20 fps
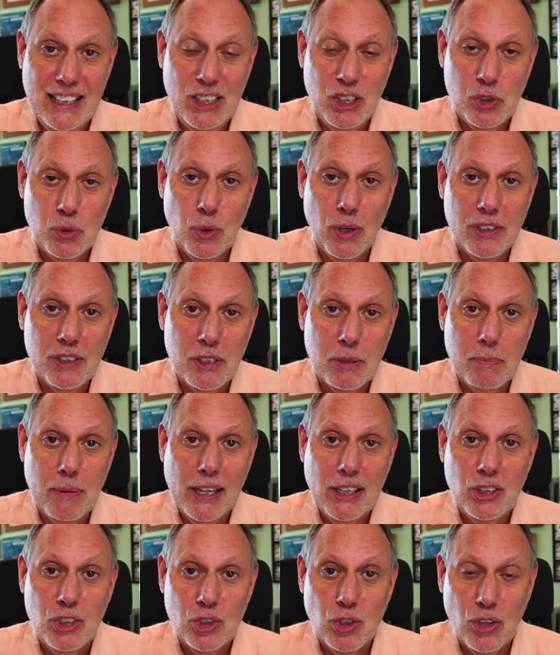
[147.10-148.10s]
each one to
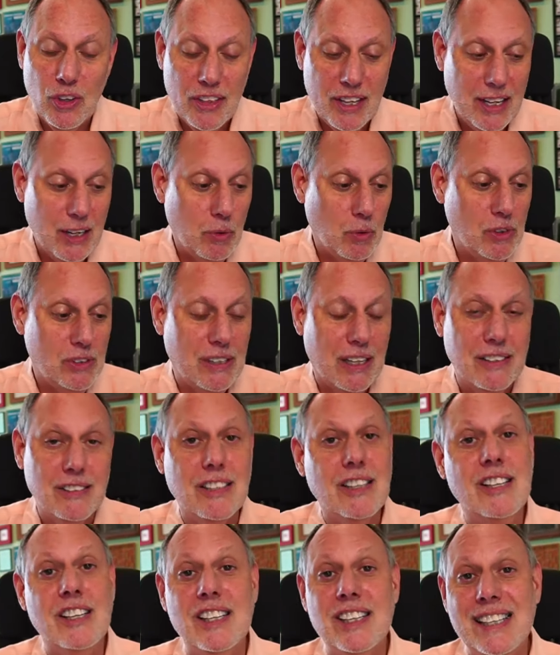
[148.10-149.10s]
make sure that it was
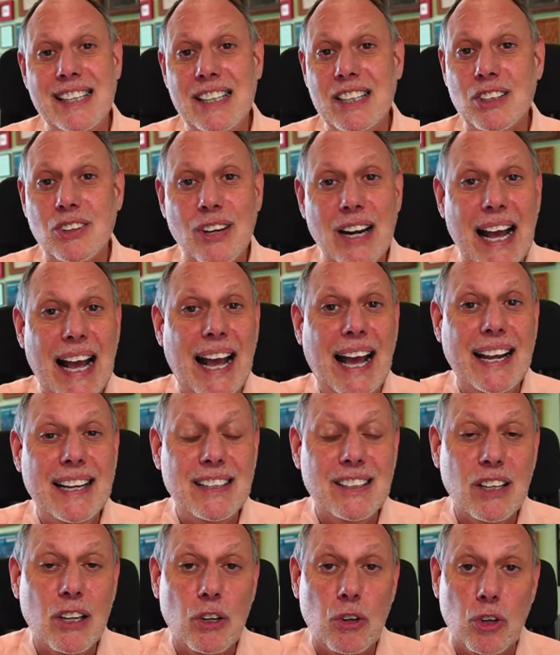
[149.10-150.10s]
as clear
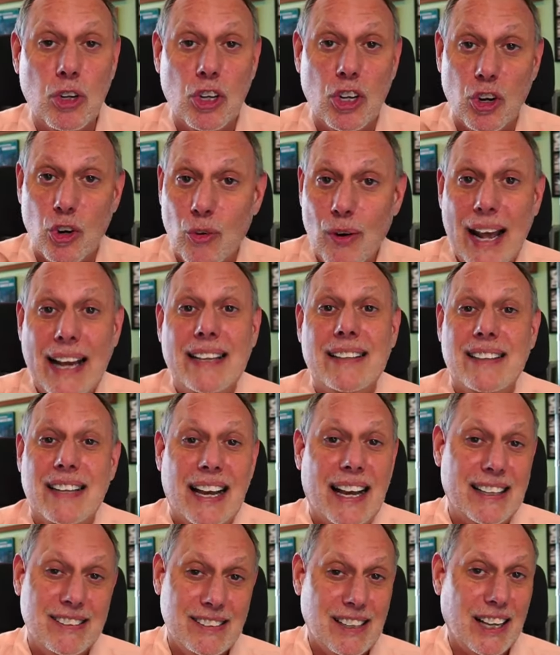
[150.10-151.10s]
and
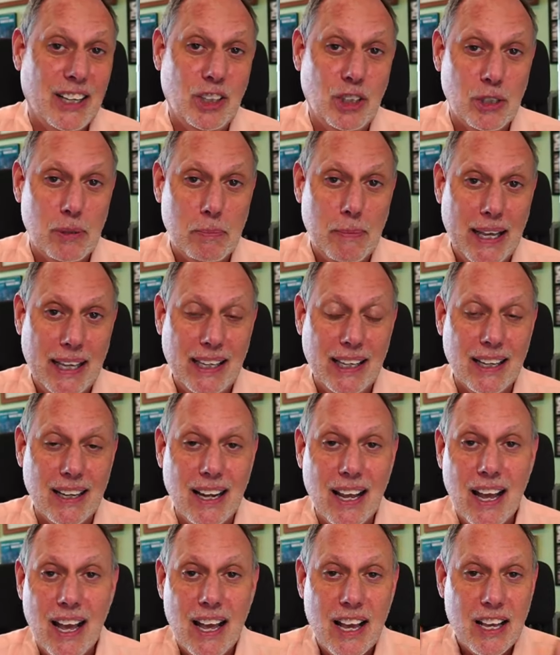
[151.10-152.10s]
correct as I could make
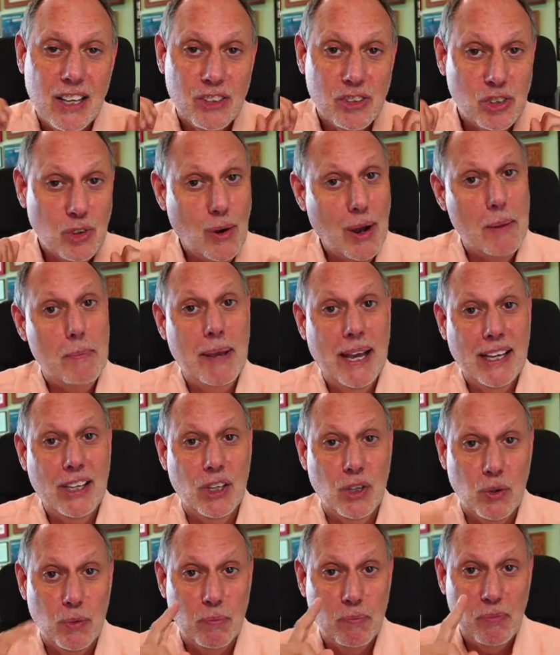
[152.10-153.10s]
it. So I
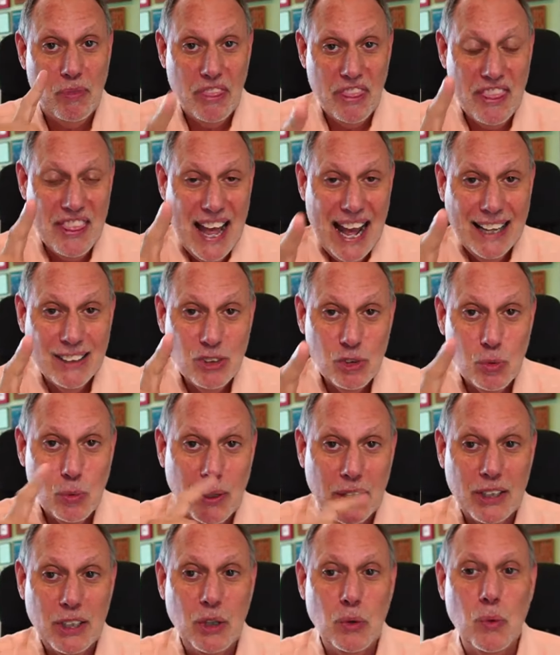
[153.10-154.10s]
beg you, that's
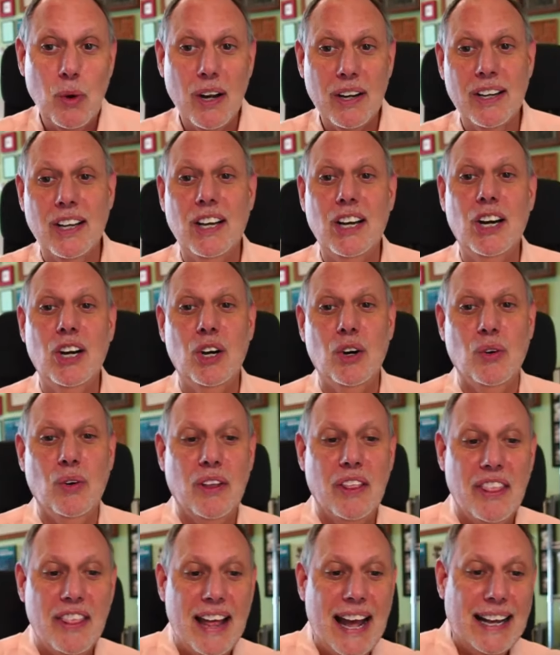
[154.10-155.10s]
where you want to
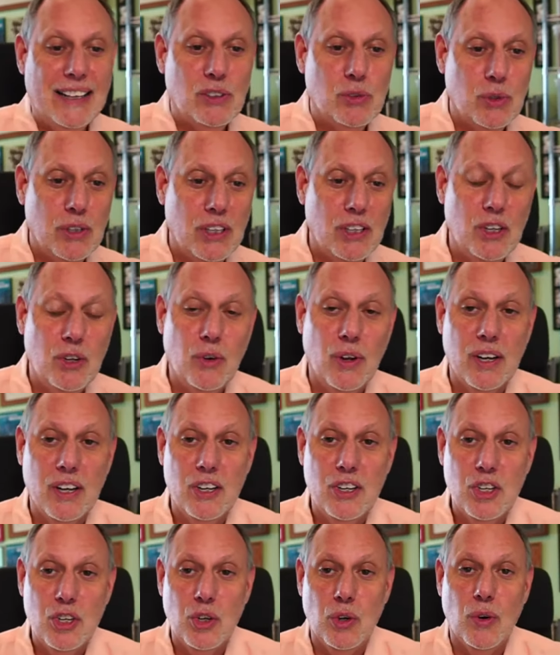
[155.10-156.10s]
go. That's what you
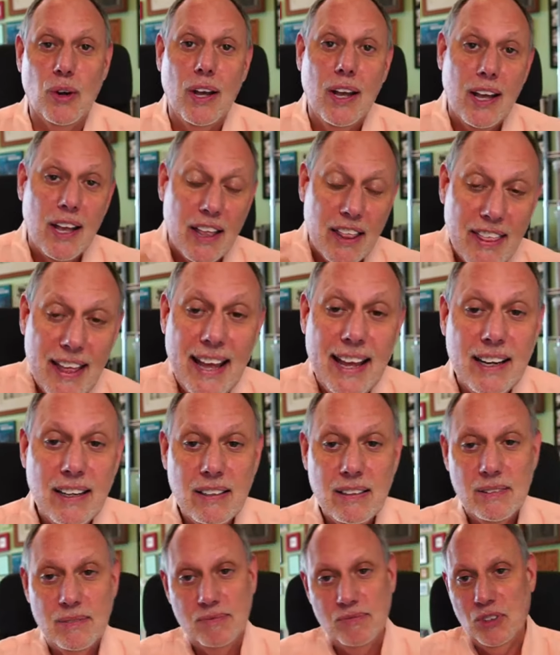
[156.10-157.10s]
want to do.
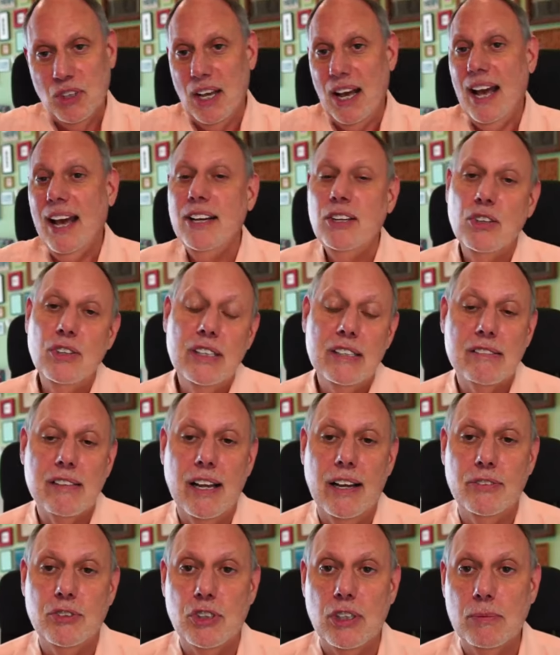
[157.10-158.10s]
Then I do
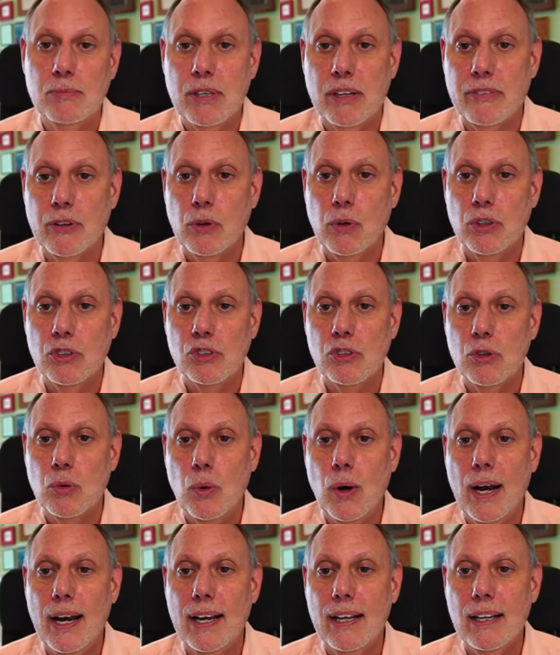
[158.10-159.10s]
these live streams every once in
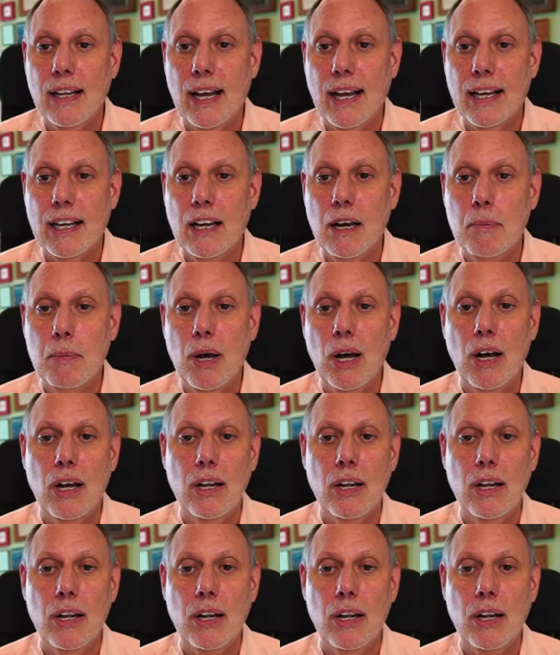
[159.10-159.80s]
a while. I come